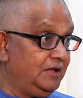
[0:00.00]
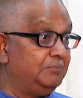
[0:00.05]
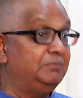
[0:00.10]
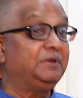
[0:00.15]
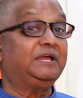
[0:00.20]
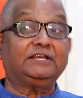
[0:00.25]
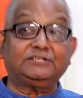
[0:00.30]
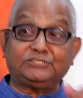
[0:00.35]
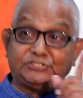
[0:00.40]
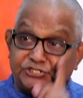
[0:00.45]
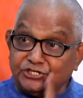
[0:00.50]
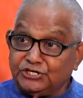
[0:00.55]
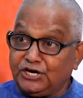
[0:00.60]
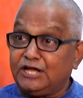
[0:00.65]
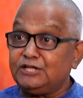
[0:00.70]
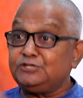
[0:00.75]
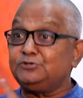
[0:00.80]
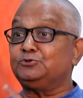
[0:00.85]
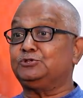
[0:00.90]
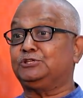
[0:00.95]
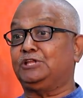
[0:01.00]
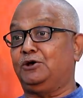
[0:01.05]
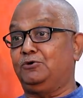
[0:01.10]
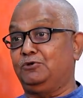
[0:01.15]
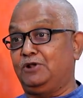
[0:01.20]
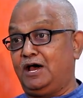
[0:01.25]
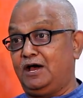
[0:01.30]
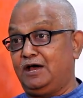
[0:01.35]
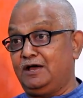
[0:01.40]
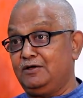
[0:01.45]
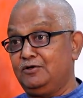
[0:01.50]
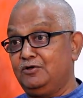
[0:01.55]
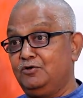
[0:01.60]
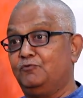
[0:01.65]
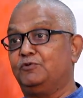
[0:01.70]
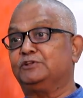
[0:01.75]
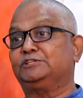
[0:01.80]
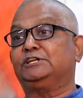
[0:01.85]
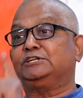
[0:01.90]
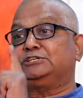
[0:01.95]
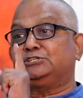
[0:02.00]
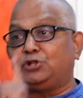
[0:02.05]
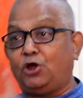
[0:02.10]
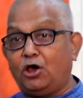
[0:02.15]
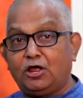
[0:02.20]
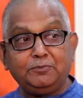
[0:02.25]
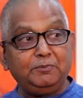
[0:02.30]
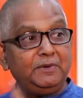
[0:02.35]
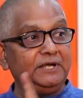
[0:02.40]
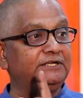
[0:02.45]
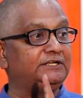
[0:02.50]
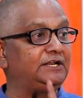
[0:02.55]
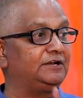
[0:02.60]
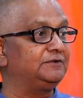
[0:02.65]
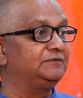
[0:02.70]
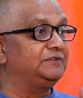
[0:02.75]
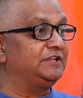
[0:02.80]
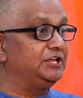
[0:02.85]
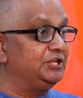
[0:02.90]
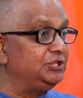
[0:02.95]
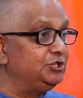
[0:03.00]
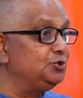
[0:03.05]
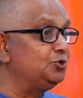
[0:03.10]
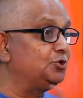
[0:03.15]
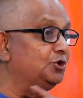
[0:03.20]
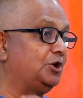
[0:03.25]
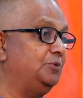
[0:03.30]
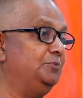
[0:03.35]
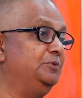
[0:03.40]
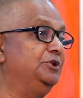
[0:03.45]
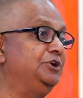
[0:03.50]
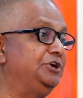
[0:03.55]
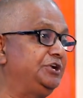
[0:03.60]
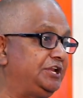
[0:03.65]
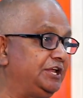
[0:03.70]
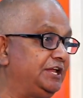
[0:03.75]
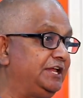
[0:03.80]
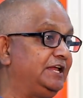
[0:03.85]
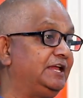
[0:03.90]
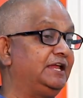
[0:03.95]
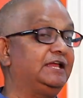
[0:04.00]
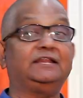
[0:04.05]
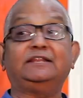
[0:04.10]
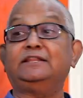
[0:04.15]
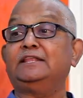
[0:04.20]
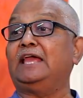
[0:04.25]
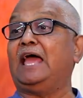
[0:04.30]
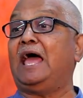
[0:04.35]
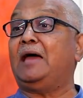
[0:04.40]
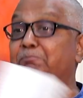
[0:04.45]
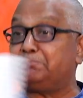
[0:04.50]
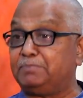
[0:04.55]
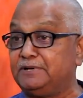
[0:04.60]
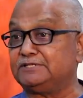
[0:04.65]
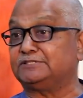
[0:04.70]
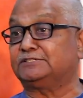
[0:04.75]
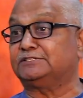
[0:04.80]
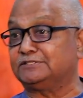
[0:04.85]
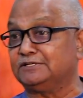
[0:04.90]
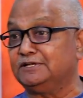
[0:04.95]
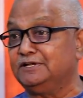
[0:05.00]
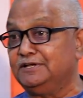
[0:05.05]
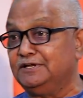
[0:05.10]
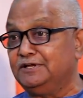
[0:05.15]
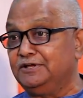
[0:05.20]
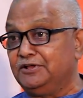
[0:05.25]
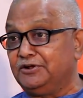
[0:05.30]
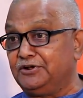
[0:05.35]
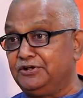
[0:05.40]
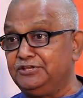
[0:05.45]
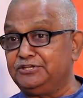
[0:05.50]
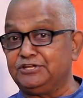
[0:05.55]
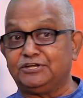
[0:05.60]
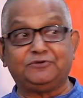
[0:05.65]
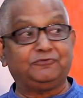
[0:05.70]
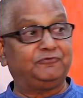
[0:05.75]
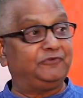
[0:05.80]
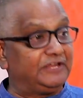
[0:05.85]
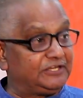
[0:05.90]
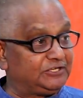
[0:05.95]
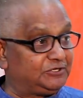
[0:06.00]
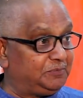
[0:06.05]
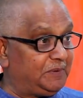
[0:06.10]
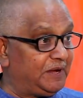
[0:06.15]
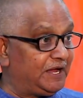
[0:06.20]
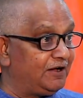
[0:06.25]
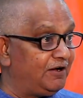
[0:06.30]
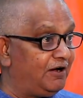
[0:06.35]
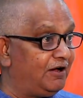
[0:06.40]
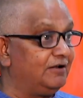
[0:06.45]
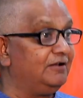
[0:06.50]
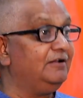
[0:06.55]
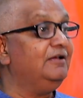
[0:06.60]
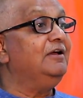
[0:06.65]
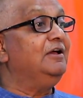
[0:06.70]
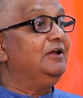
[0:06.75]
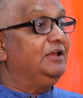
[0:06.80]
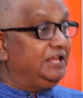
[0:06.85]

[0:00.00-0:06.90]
Because Siraj-ud-Dawla was a tormentor of the Hindu community in the hapless region of West Bengal.